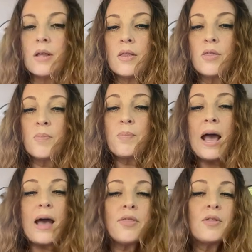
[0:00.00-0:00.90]
the
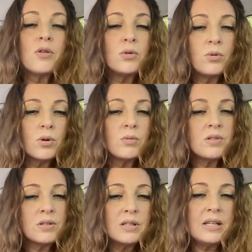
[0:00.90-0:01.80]
path that the Lord
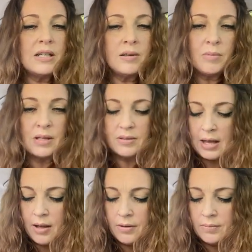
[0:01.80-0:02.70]
was leading me
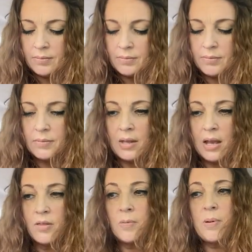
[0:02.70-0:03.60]
down
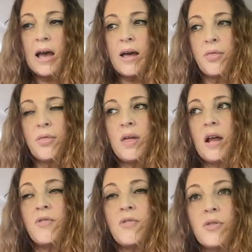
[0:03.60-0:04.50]
and the path that
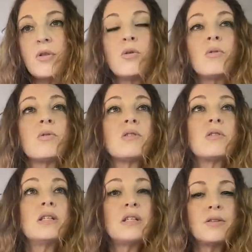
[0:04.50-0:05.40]
I felt the Lord was
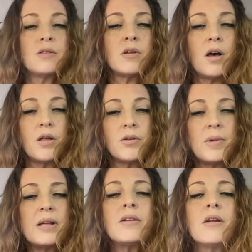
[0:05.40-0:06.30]
leading this other
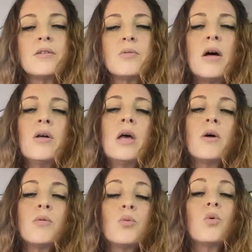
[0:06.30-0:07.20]
man down as well
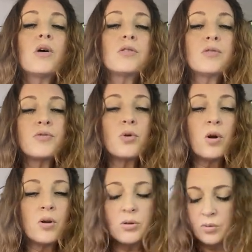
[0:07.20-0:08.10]
was for
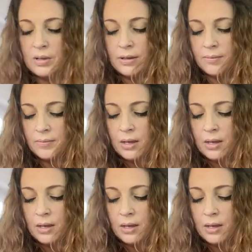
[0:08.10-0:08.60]
our union.